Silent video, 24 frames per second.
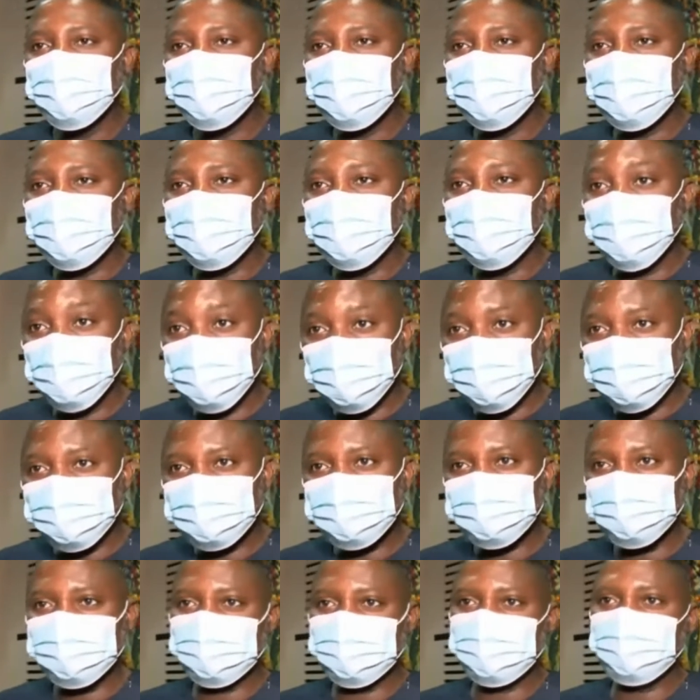my
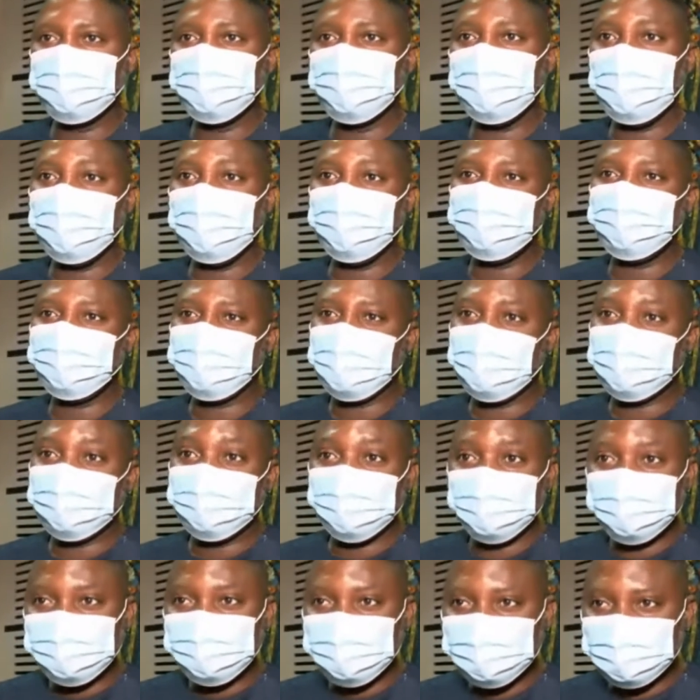own life
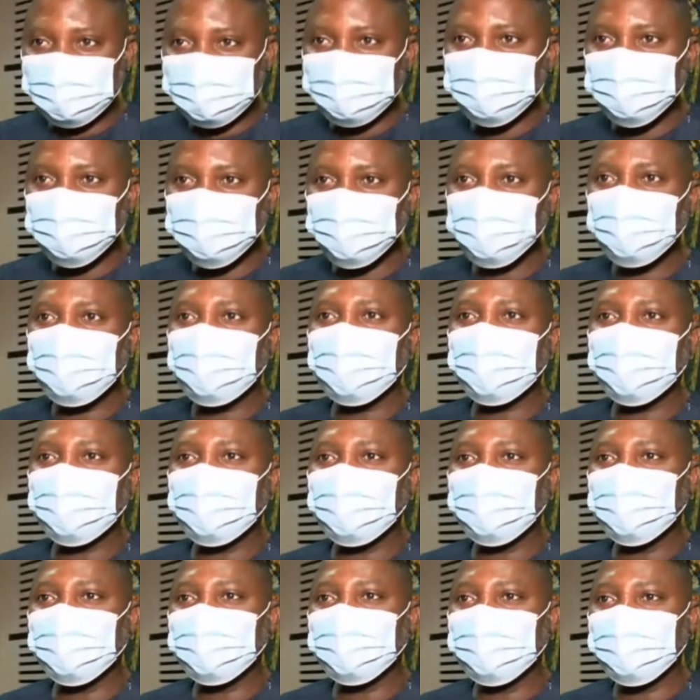at risk so I
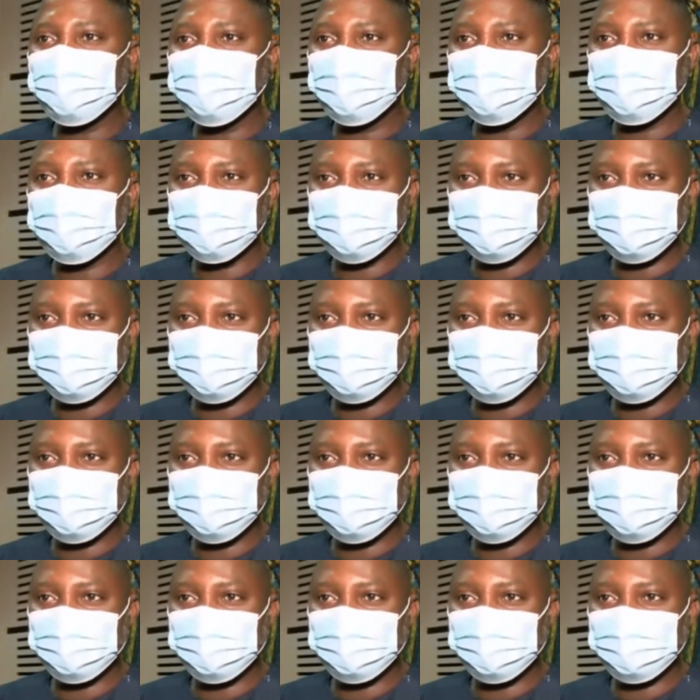can